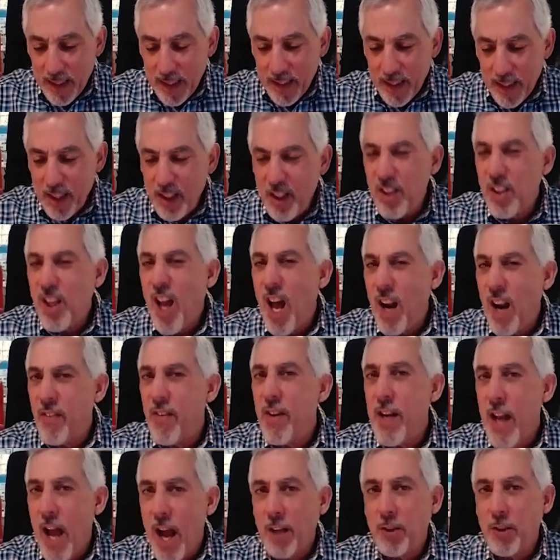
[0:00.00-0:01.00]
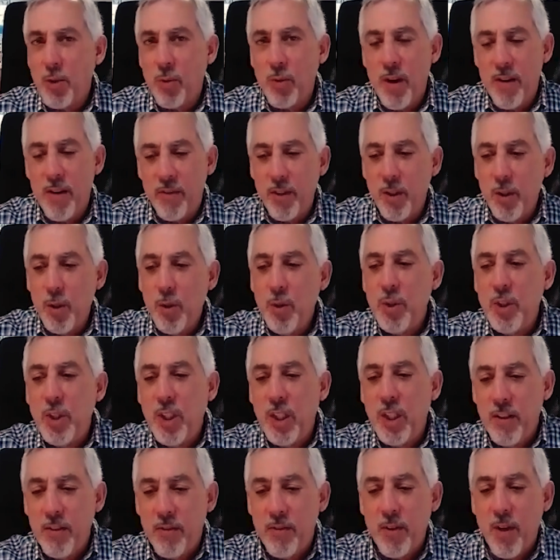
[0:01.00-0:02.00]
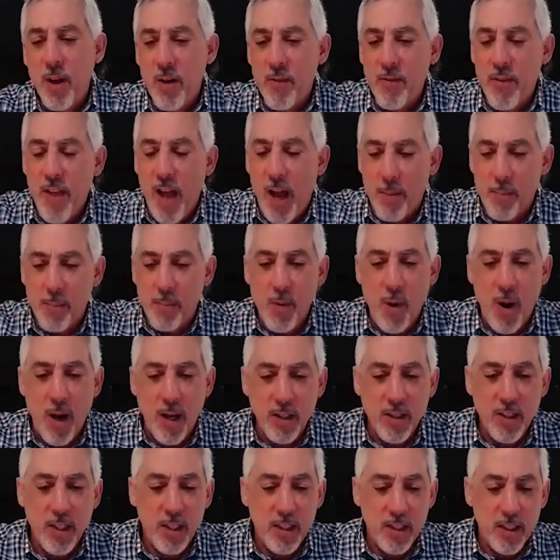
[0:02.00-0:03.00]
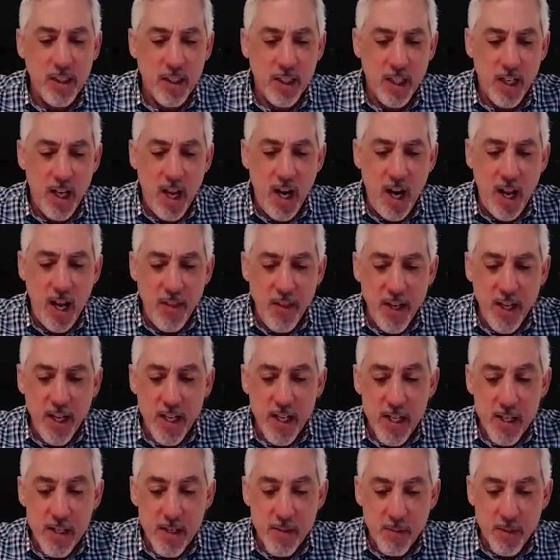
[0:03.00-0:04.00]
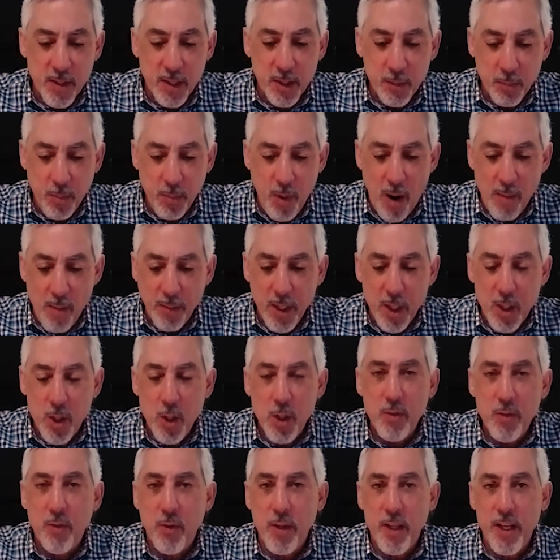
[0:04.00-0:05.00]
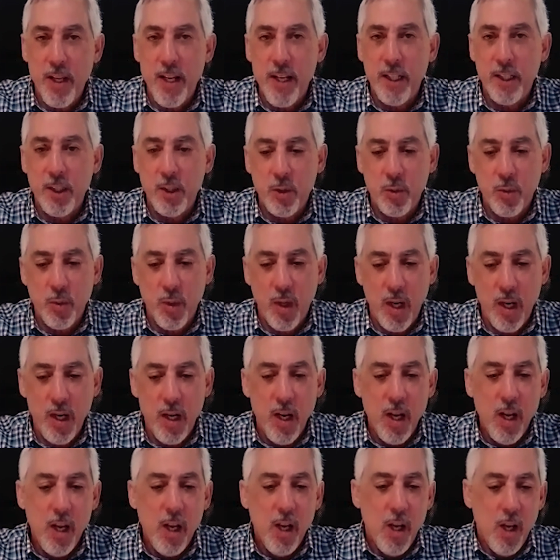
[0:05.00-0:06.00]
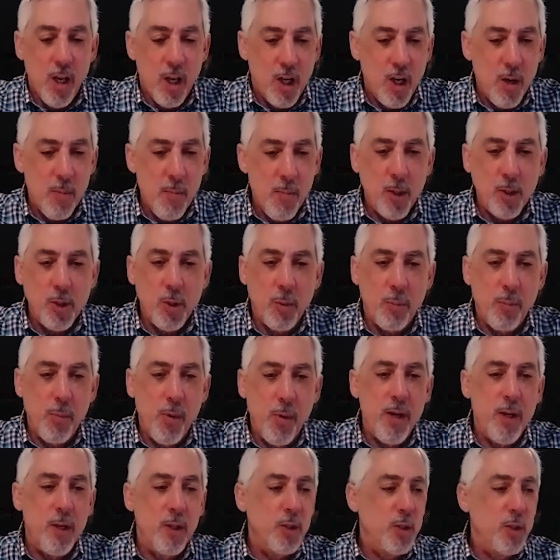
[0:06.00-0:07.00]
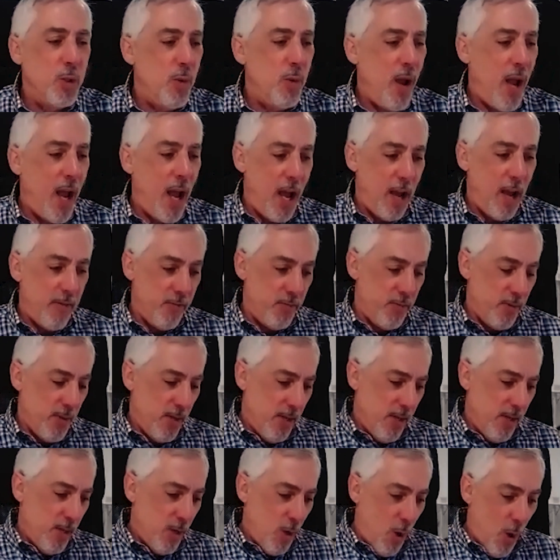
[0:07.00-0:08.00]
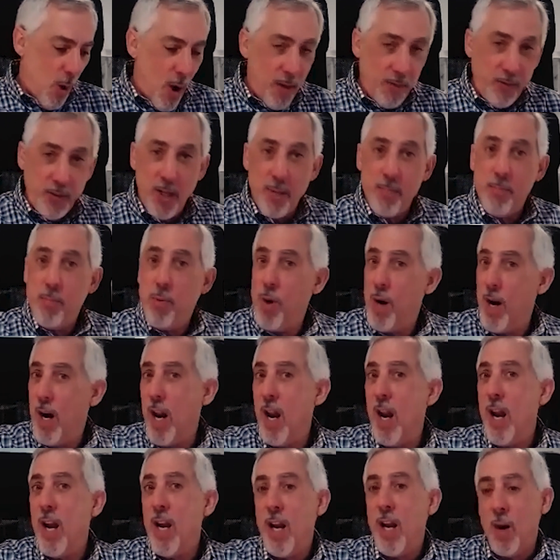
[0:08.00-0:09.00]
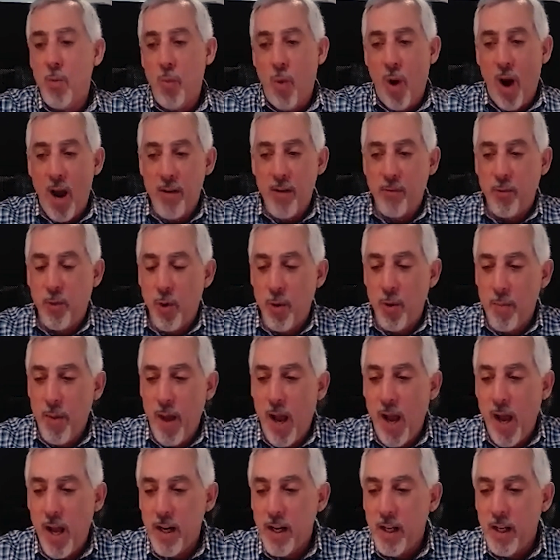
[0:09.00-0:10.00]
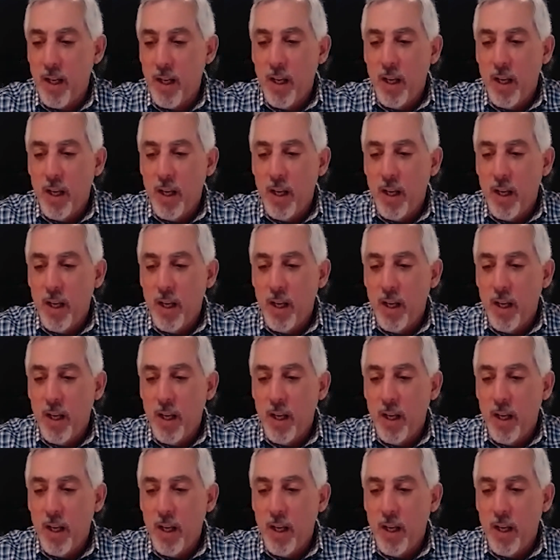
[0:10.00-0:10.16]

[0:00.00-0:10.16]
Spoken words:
This is kind of a natural evolution of that process. And I think it is probably good for the industry. Commercial printers who have offset printing and wide format